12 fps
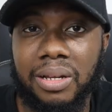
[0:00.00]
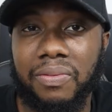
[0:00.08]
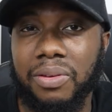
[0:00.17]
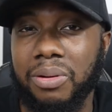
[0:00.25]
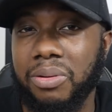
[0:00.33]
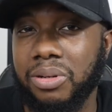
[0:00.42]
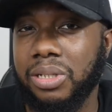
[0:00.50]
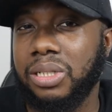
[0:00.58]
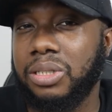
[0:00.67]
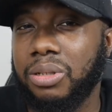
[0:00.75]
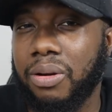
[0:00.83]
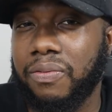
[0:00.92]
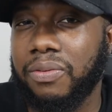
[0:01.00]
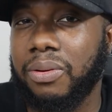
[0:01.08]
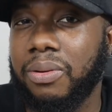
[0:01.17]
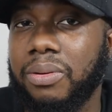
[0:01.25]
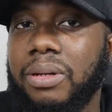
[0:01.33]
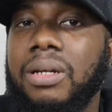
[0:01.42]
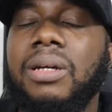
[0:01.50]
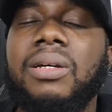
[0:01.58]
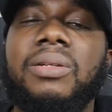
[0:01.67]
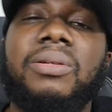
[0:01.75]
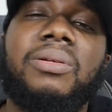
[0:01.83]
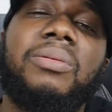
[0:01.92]
If you don't want to use your phone,
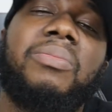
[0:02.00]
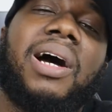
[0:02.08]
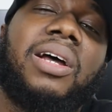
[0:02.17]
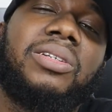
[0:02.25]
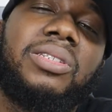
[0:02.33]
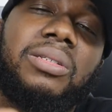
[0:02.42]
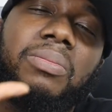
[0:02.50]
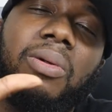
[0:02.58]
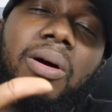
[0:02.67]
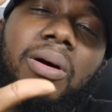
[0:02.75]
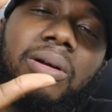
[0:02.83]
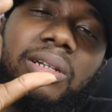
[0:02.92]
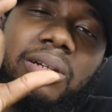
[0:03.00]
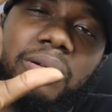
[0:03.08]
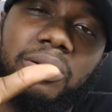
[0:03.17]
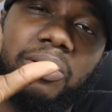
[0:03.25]
you could buy a small little